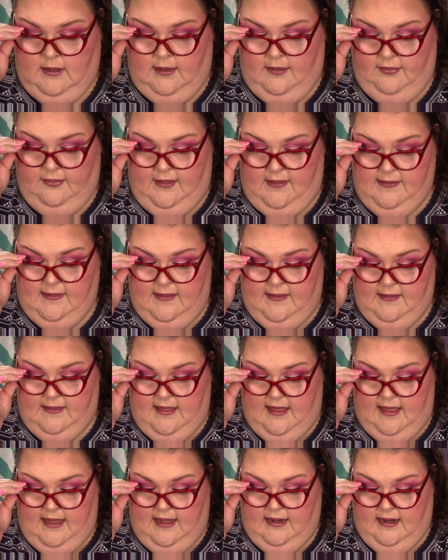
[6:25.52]
This is
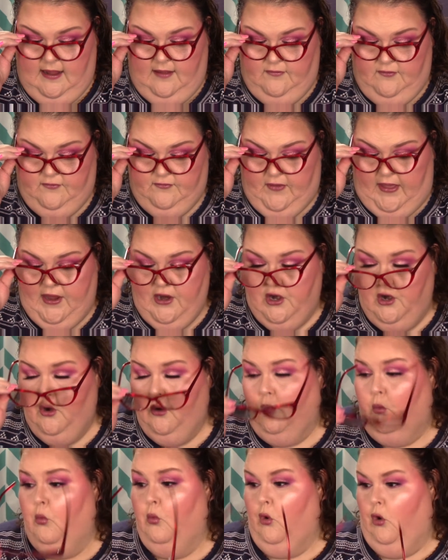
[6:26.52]
in
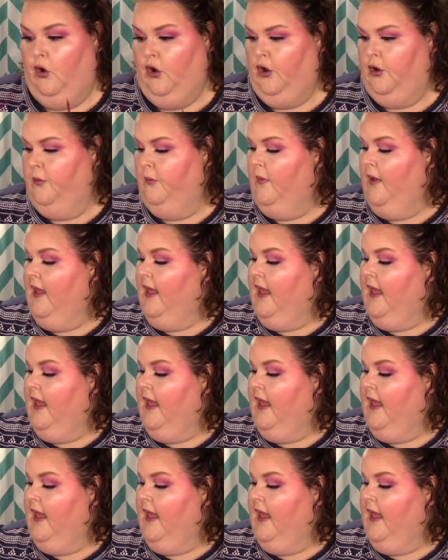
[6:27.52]
Fair Warm.